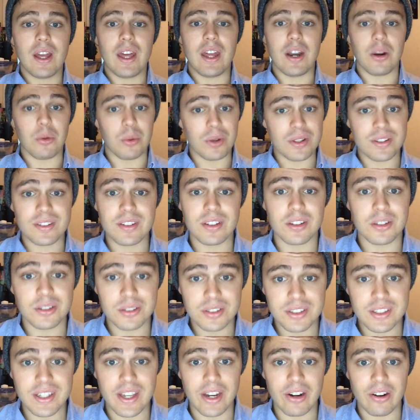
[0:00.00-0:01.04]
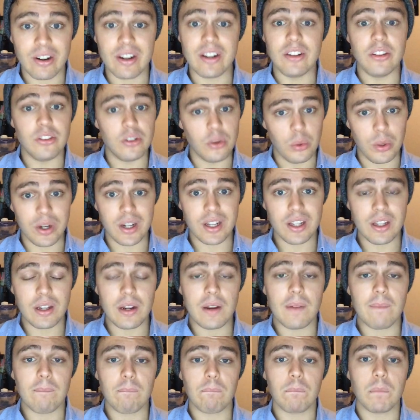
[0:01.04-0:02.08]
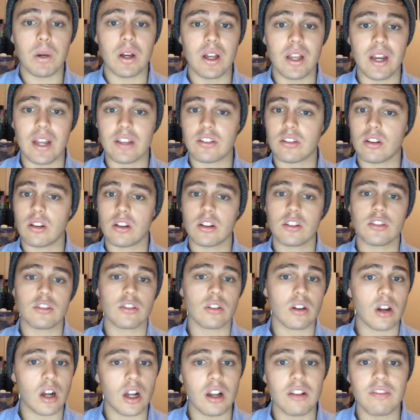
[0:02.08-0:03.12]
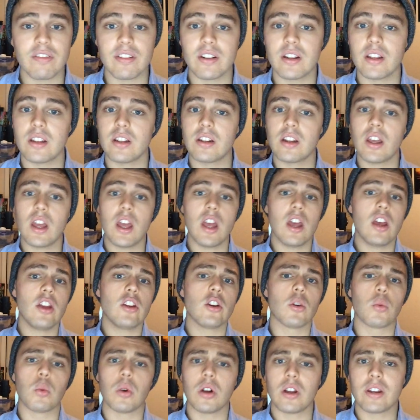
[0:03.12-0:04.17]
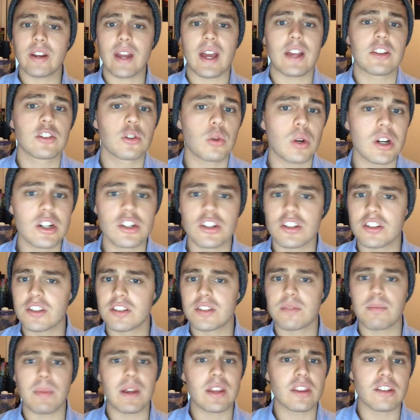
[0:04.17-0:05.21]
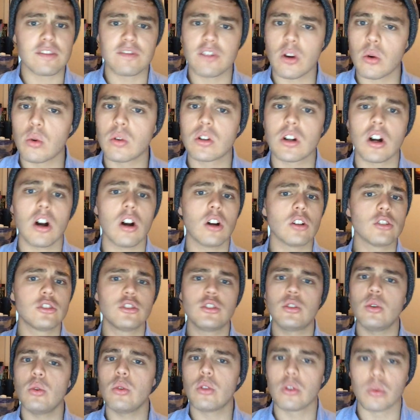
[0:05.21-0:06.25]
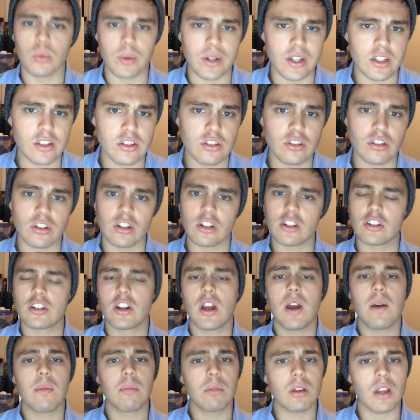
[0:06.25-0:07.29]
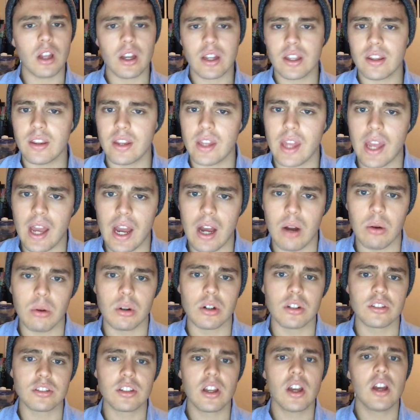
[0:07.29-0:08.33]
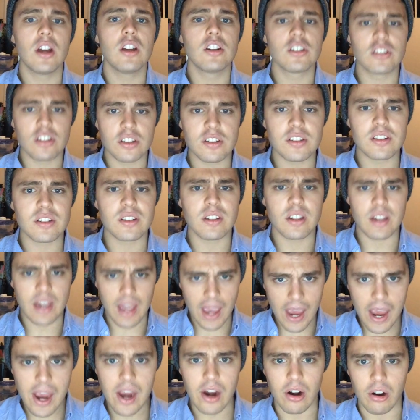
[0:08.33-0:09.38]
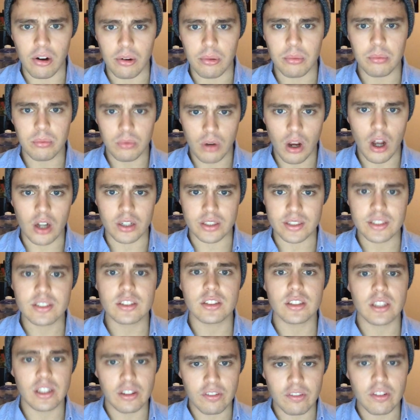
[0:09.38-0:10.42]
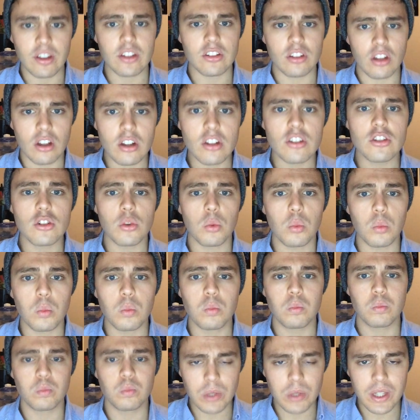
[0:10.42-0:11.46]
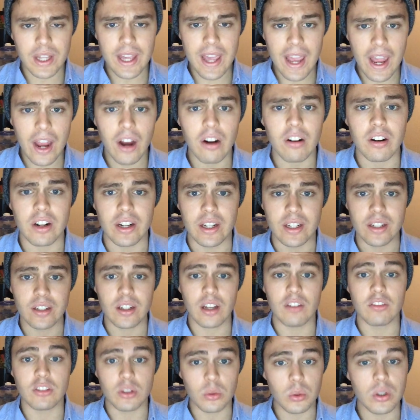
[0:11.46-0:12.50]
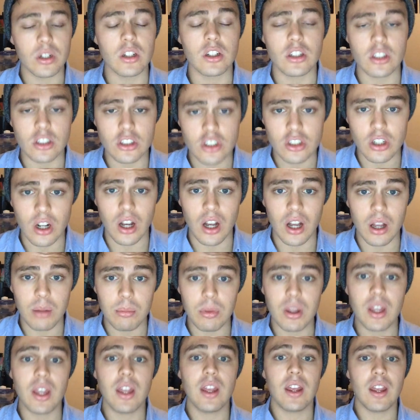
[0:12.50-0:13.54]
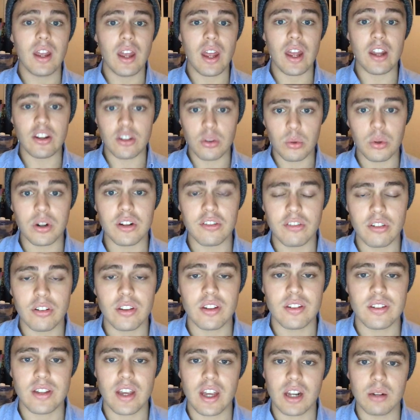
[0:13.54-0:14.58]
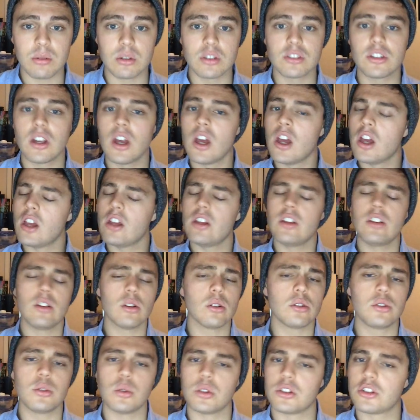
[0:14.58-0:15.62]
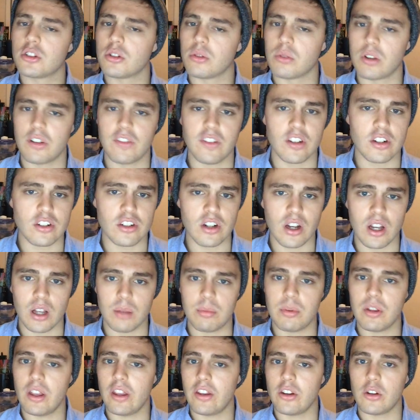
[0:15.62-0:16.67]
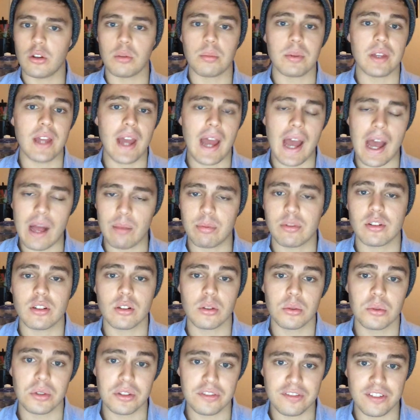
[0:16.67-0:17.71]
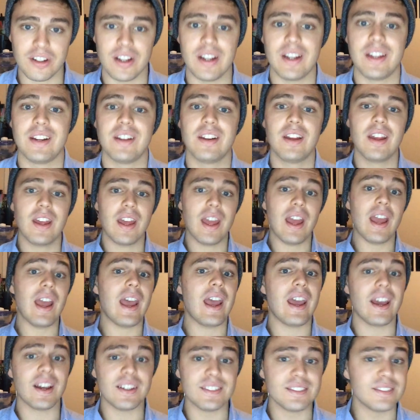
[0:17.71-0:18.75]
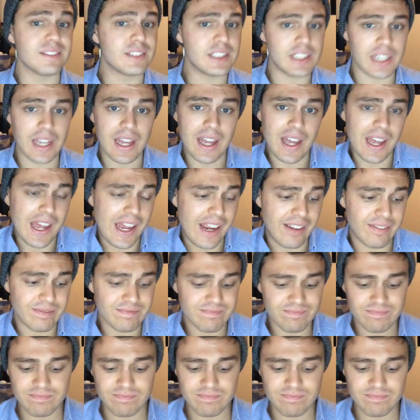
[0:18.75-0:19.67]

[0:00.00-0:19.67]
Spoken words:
and it was a little scary doing it. But as long as you're confident, you're willing to ask questions, make the phone calls, do the research, plug in the hours, just care. Honestly, if as long as you're caring of doing a good job and doing it for these animals, you'll do a terrific job and you'll be absolutely fine. And hey,